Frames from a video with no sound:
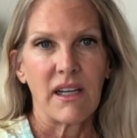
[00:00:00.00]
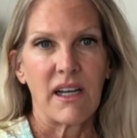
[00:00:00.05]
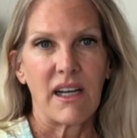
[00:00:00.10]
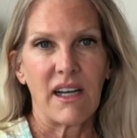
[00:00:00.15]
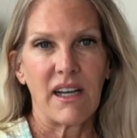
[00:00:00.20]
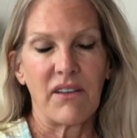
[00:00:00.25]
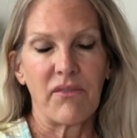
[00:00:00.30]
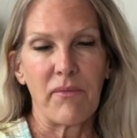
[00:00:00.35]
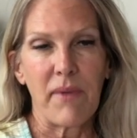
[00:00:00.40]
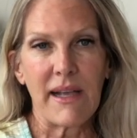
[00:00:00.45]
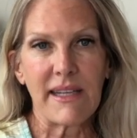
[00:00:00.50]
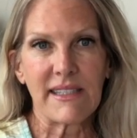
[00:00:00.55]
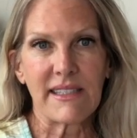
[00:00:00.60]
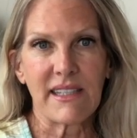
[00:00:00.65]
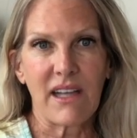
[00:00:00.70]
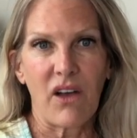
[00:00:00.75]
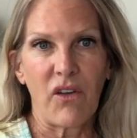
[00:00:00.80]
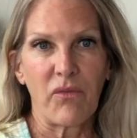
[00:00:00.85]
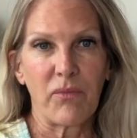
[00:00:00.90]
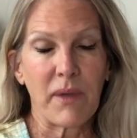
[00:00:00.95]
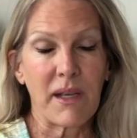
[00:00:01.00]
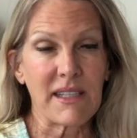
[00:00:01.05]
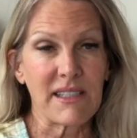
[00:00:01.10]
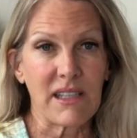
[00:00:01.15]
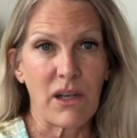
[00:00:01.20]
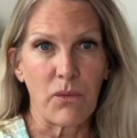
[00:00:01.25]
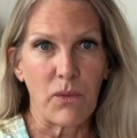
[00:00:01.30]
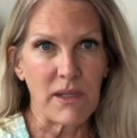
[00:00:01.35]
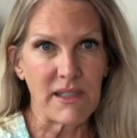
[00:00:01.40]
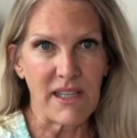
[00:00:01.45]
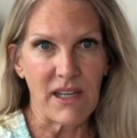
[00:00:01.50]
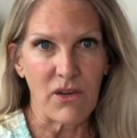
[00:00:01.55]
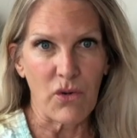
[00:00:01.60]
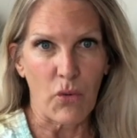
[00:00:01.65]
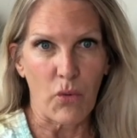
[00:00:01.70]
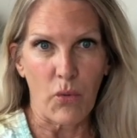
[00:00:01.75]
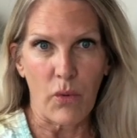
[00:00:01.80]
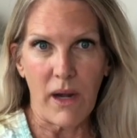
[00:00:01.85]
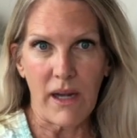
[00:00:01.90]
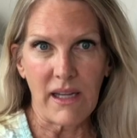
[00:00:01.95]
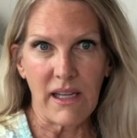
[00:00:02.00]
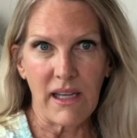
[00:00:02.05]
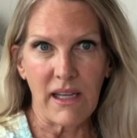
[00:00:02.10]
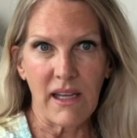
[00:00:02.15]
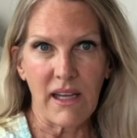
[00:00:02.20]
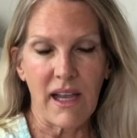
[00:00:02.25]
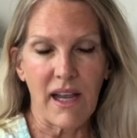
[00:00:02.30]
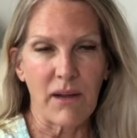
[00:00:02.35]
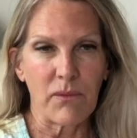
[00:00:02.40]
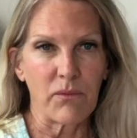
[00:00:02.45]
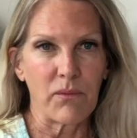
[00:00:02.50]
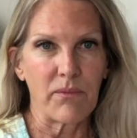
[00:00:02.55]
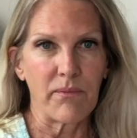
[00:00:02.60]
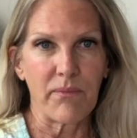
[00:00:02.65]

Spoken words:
of myself because I wasn't ready and